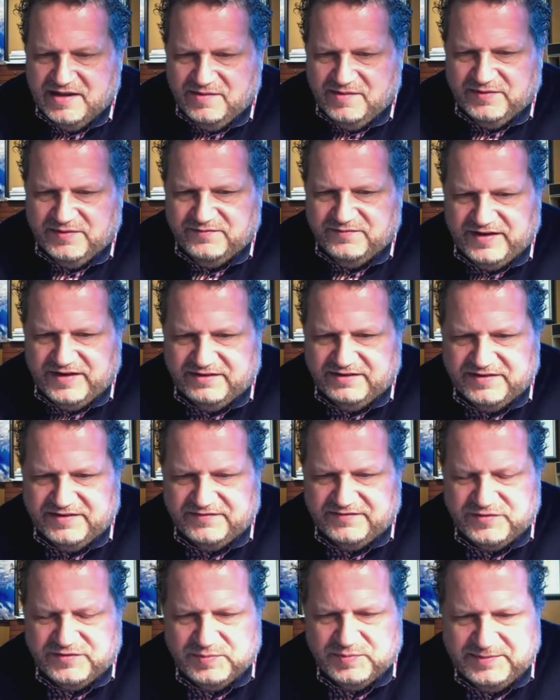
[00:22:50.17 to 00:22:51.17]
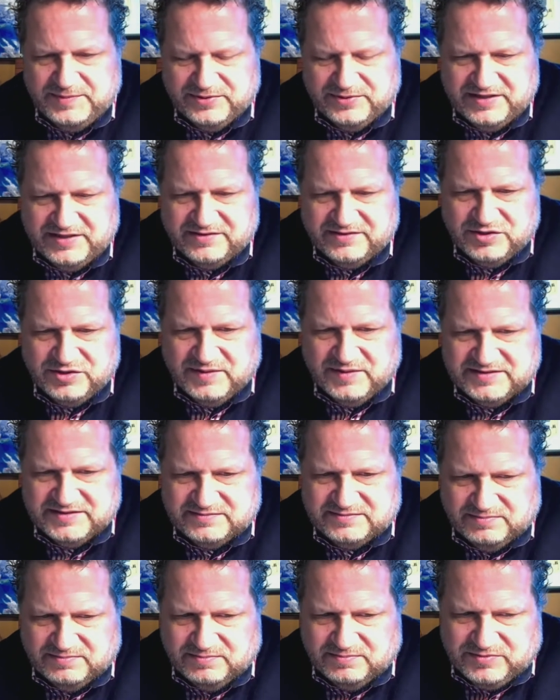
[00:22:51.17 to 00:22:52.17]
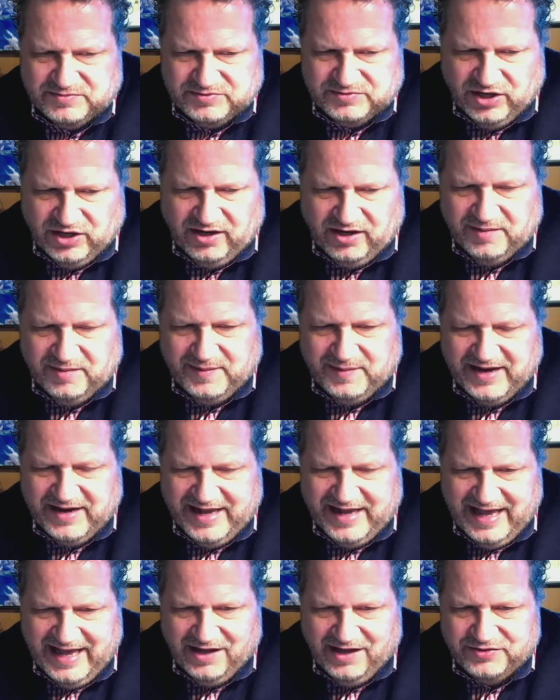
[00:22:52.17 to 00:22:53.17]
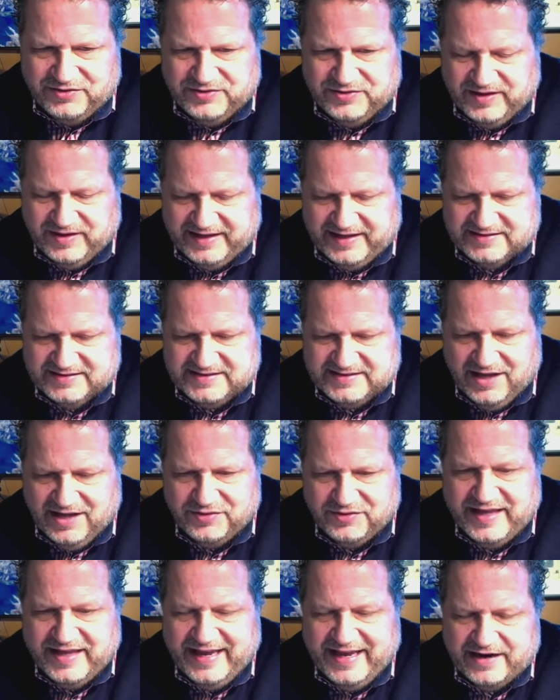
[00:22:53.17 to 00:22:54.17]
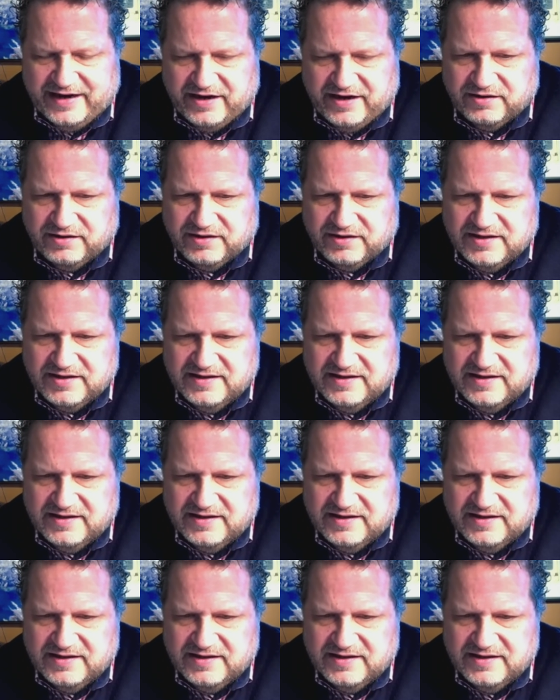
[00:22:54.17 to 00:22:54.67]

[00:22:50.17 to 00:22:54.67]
But very few people here in the U.S. talk about health like it's health care.